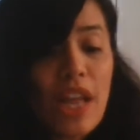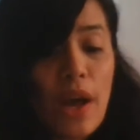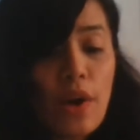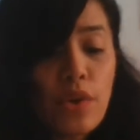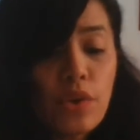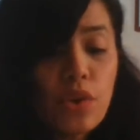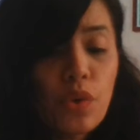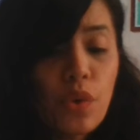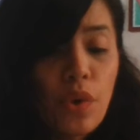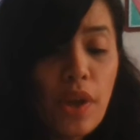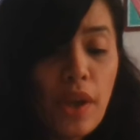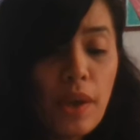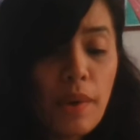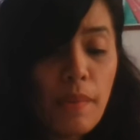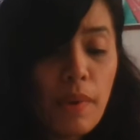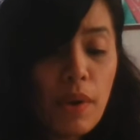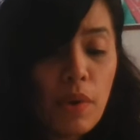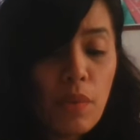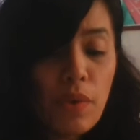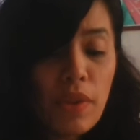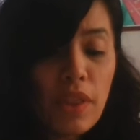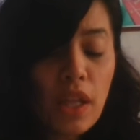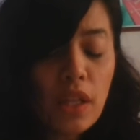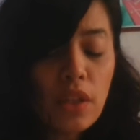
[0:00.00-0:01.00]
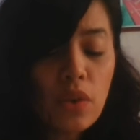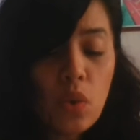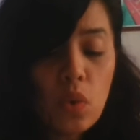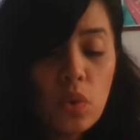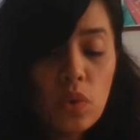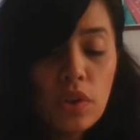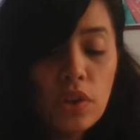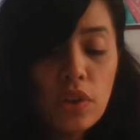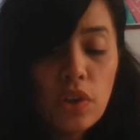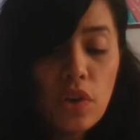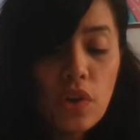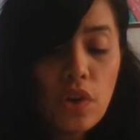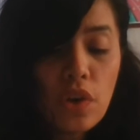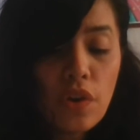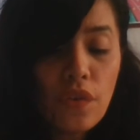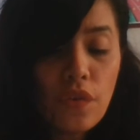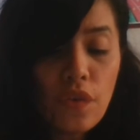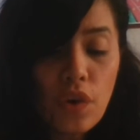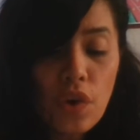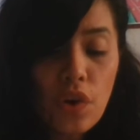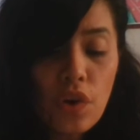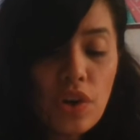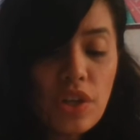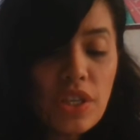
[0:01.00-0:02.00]
out to him and with that old look of
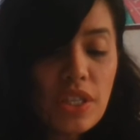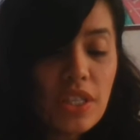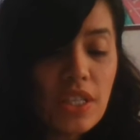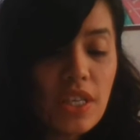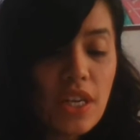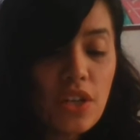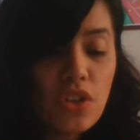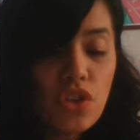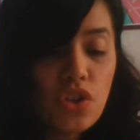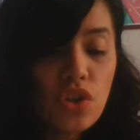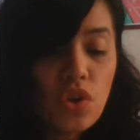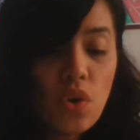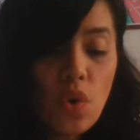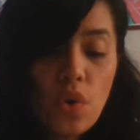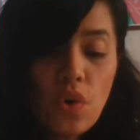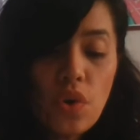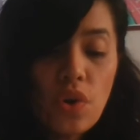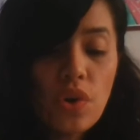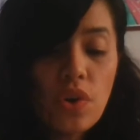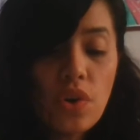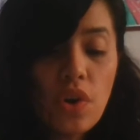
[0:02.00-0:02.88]
earnestness so